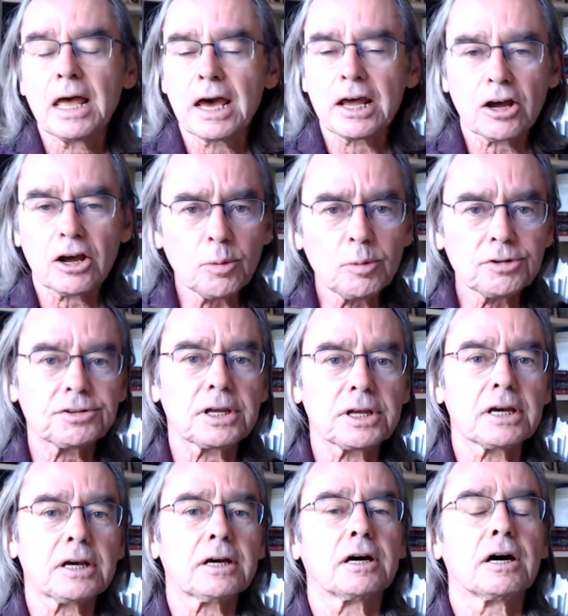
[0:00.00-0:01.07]
And I always
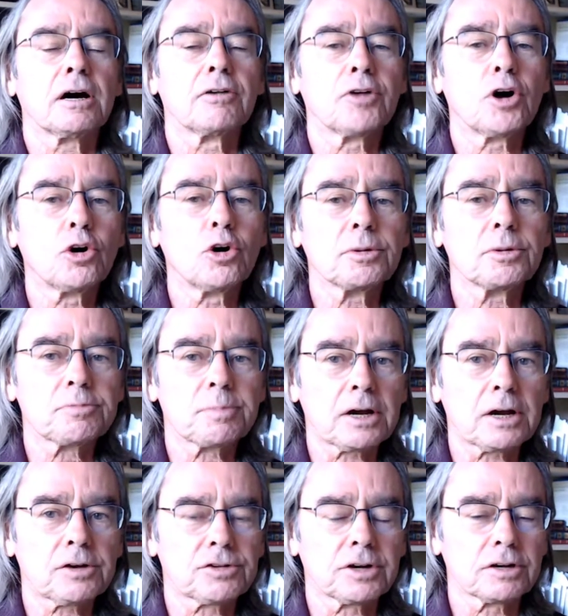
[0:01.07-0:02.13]
think of a home
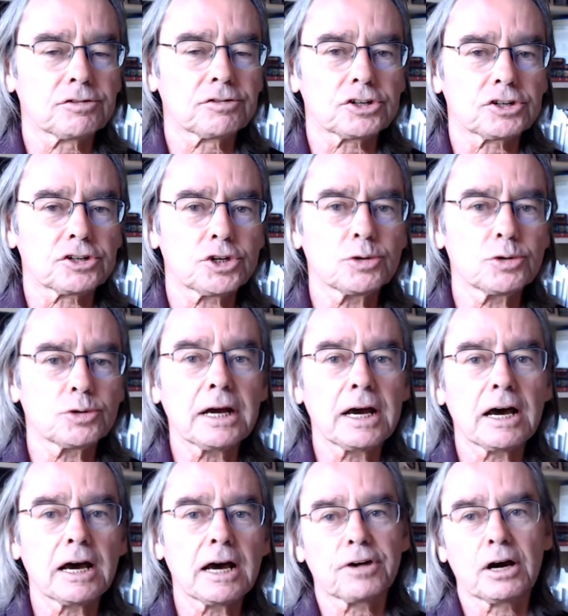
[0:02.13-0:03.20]
inspection as a
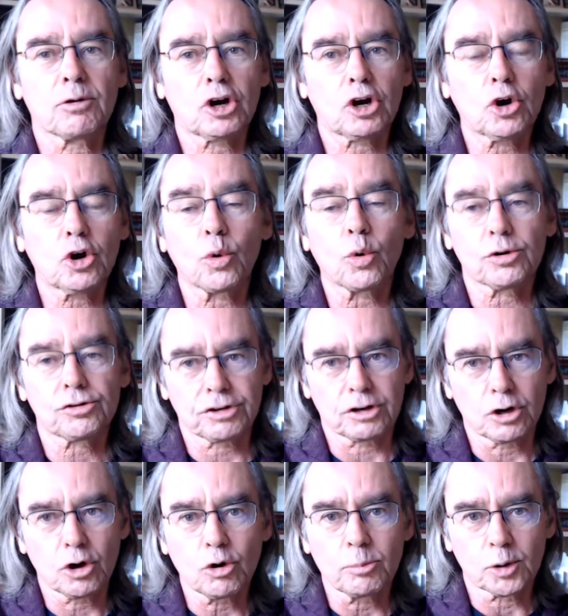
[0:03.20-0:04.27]
2.5-hour course in
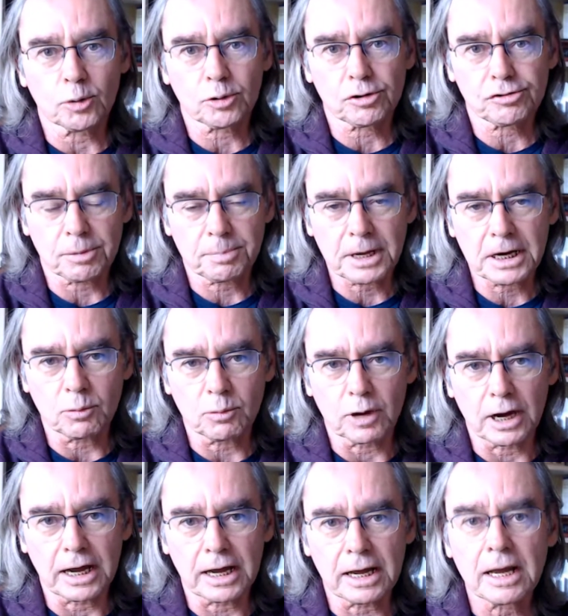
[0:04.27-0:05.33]
home ownership
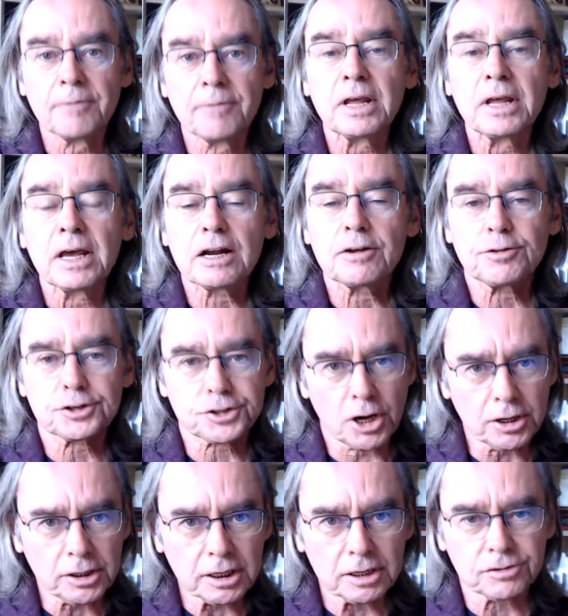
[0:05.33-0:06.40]
anyway. And if you're
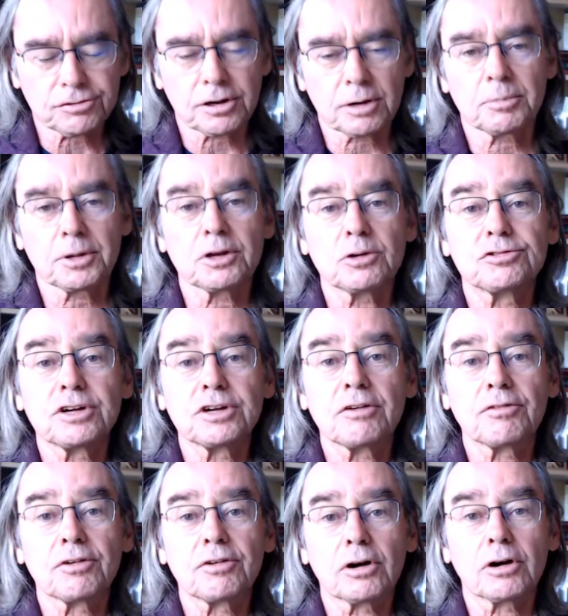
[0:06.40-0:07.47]
talking to somebody who's
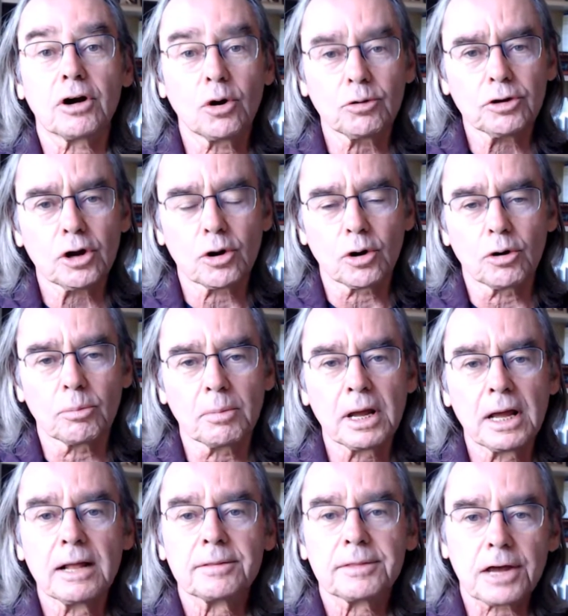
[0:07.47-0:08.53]
never owned a
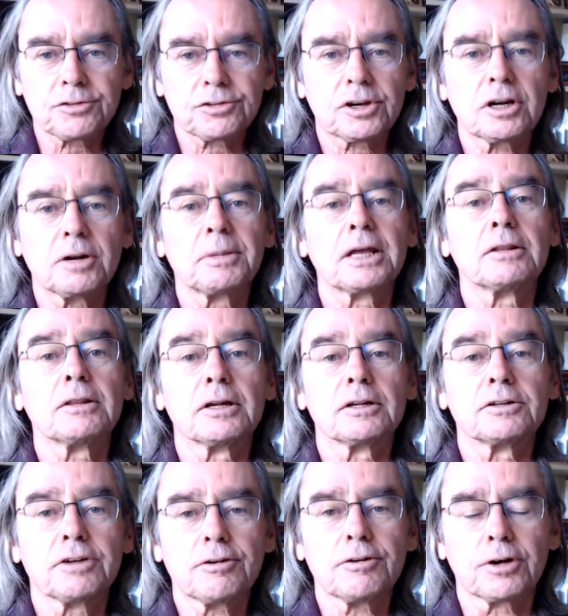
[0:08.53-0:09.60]
home, that's going to be a
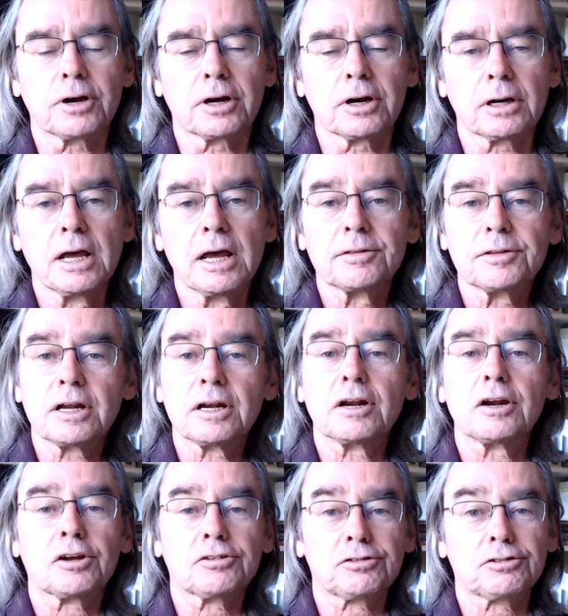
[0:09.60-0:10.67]
little different
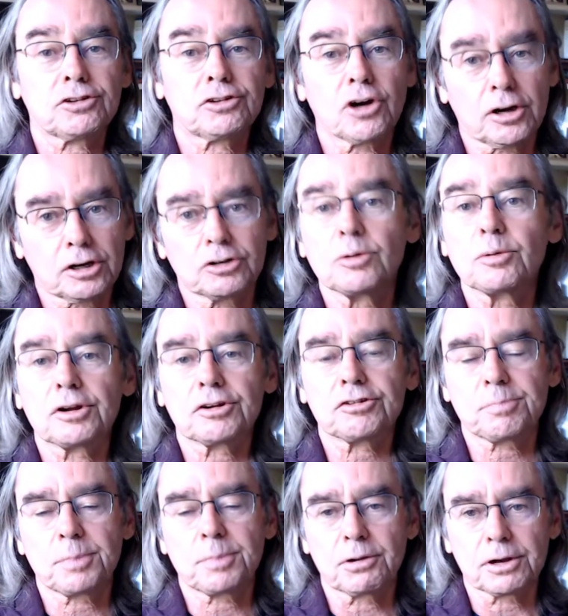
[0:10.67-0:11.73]
than talking to an
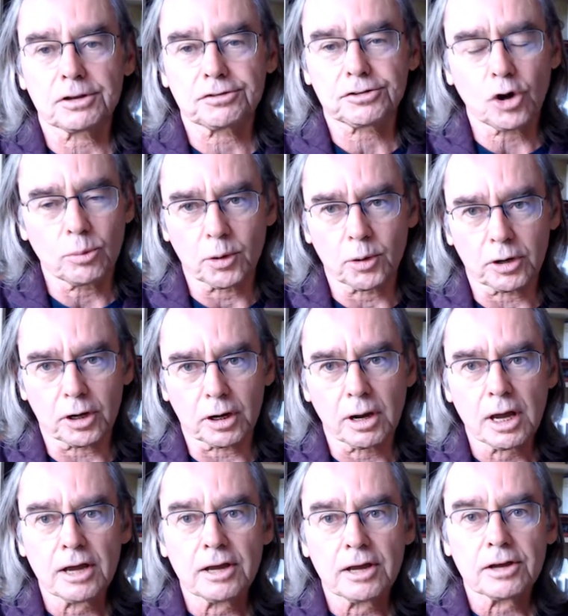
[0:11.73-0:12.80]
experienced homeowner.
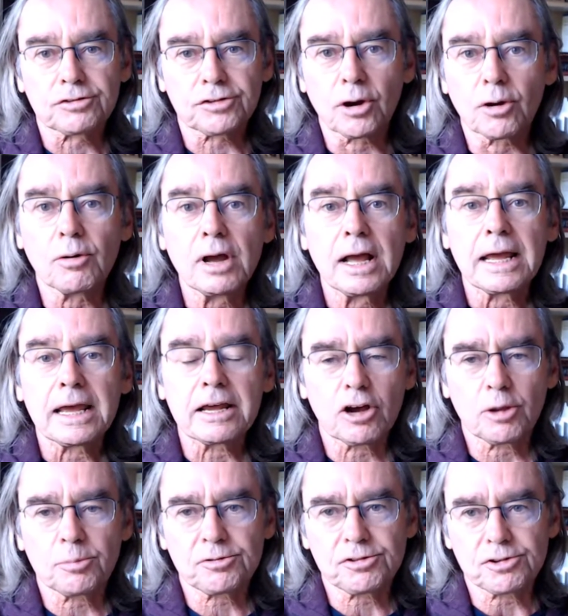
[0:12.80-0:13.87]
So it
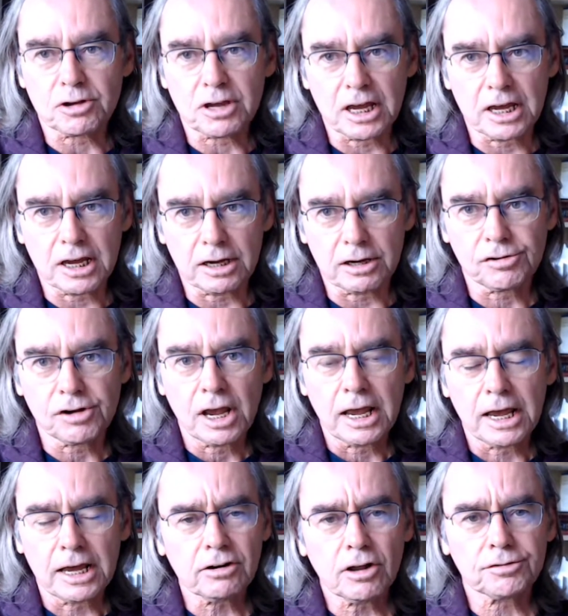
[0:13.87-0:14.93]
helps you gauge,
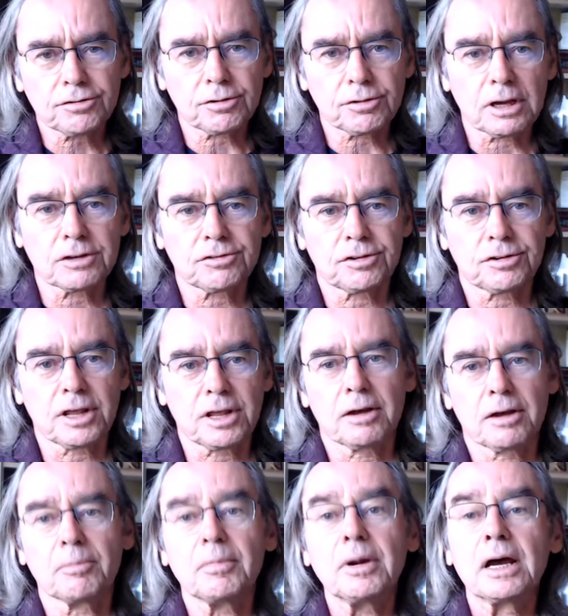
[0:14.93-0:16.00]
and it also gets
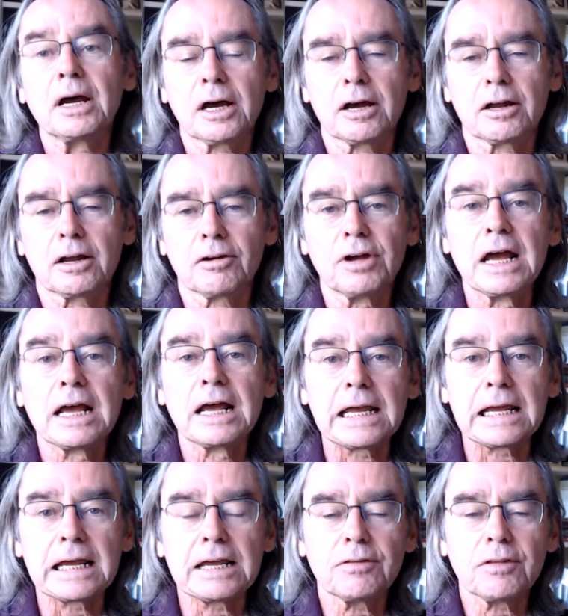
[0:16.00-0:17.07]
them kind of
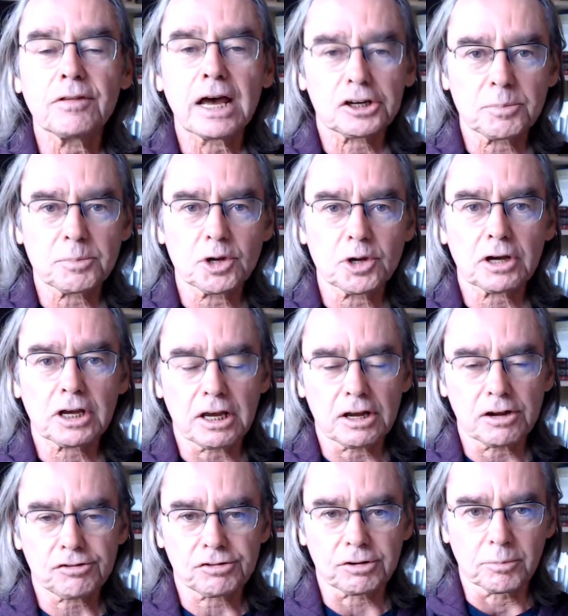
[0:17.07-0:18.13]
in that
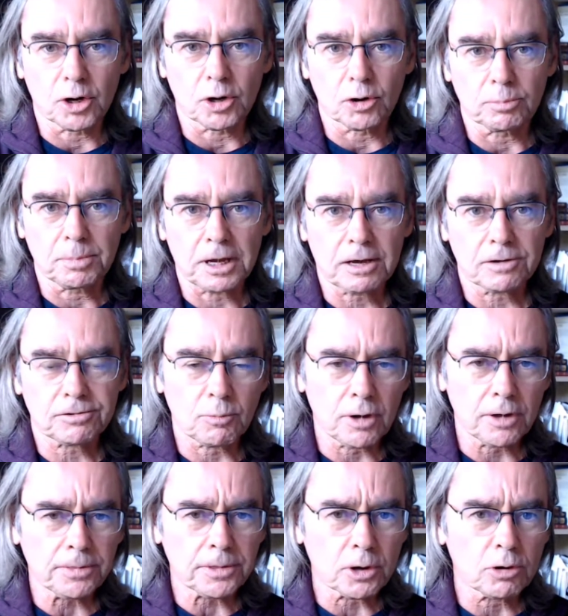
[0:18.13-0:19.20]
communication mode, because I
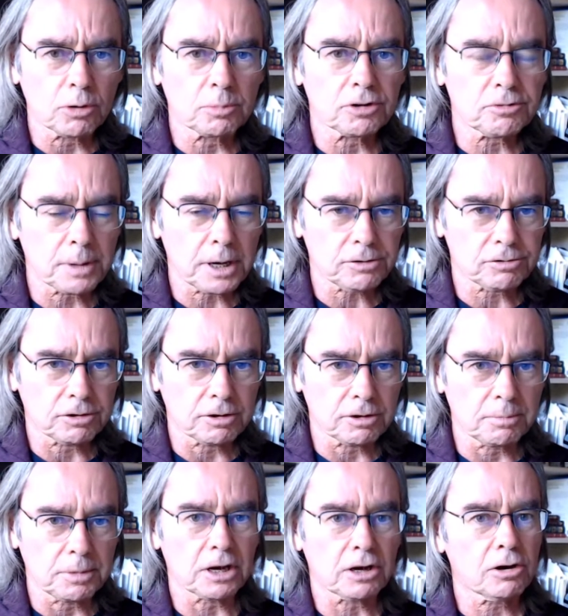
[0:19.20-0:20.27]
want the home inspection to
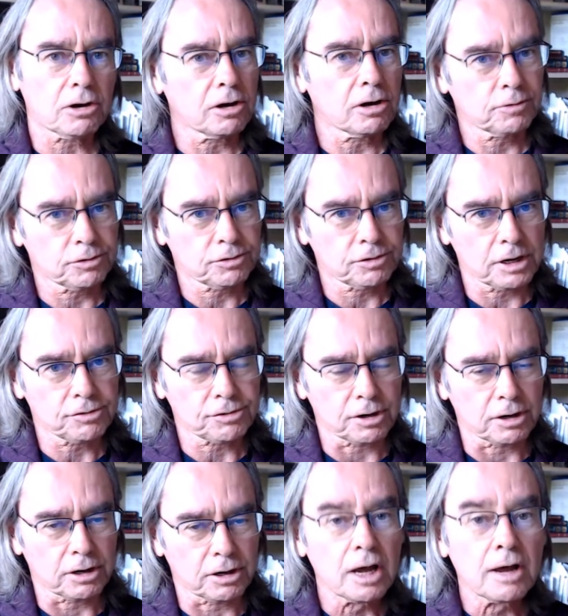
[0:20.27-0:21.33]
be a
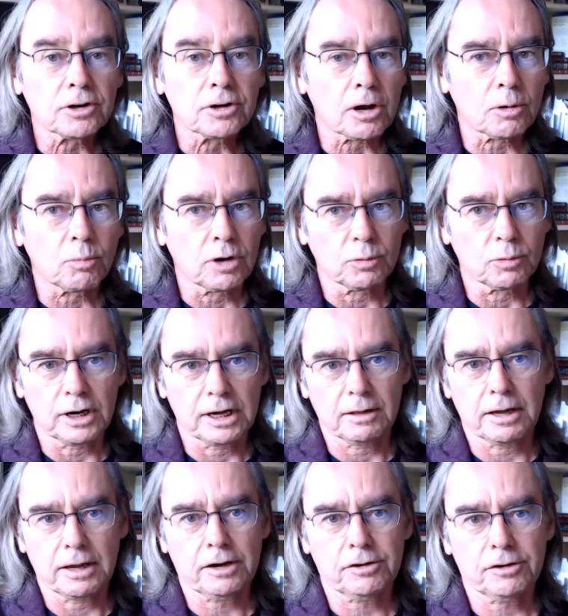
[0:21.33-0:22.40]
conversation, not a one-way
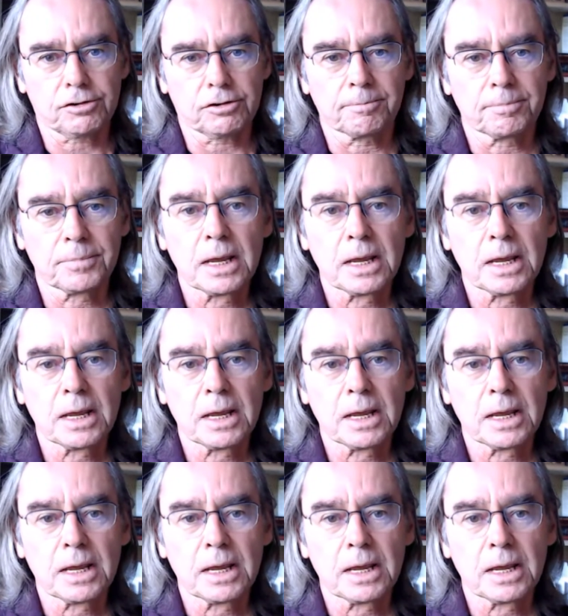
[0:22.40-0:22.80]
lecture.